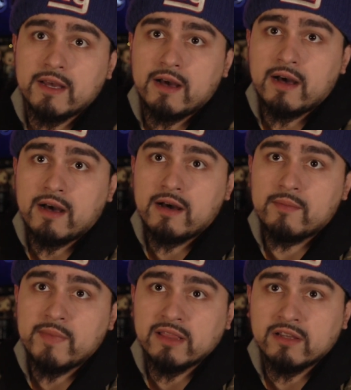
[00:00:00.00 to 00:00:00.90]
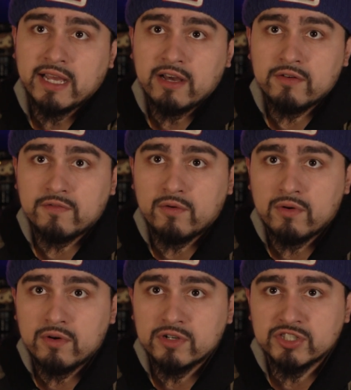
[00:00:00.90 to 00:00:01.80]
And look out
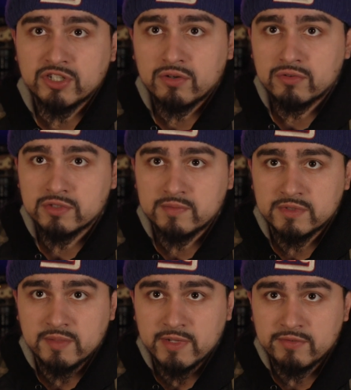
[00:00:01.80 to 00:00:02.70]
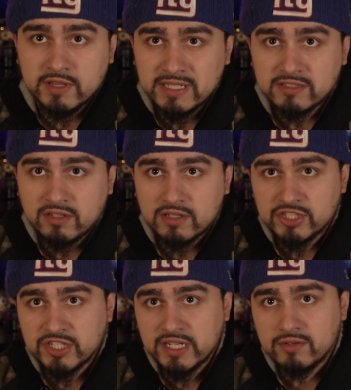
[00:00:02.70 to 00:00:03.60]
for shows to be released on this
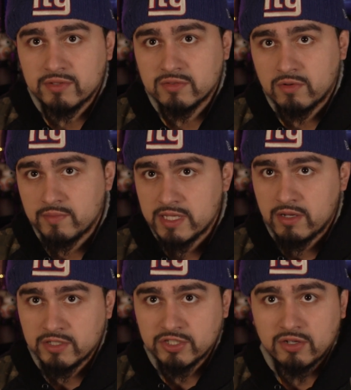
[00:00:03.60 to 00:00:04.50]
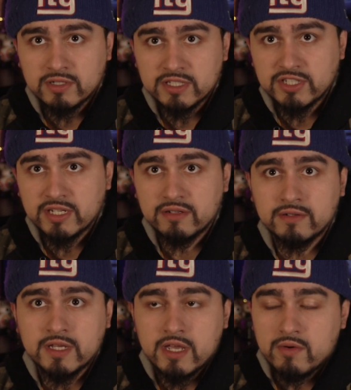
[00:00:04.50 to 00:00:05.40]
channel. This won't be the only show on this
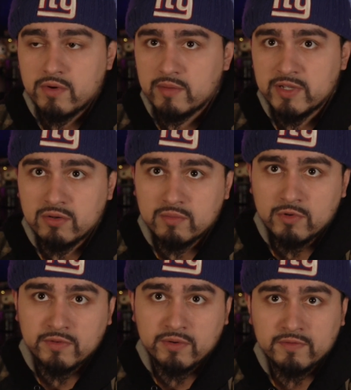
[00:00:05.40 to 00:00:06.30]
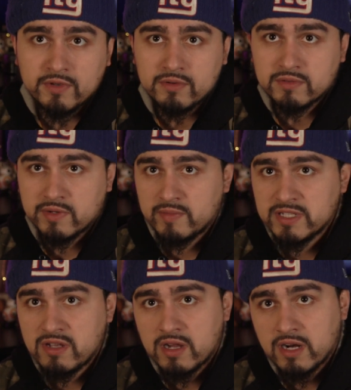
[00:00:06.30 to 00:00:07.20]
channel. We're going to be doing movie reviews. We're going to be
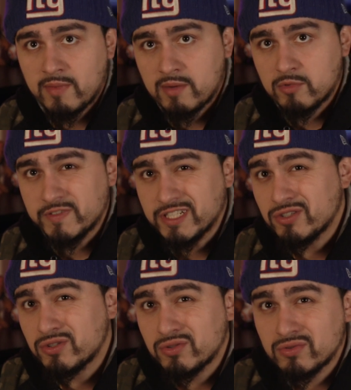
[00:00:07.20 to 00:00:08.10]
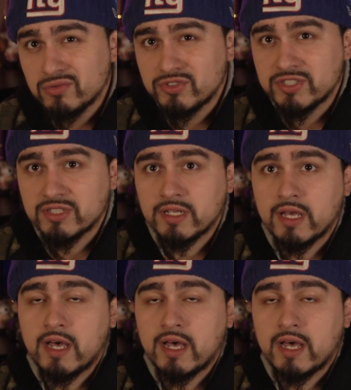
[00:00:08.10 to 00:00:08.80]
talking about movie news,